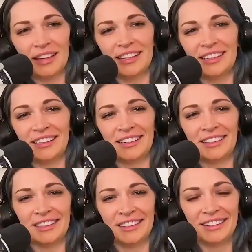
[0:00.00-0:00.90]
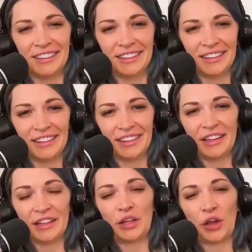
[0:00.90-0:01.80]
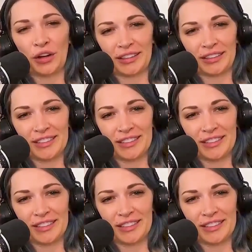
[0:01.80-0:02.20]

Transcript: of the minions. and uh,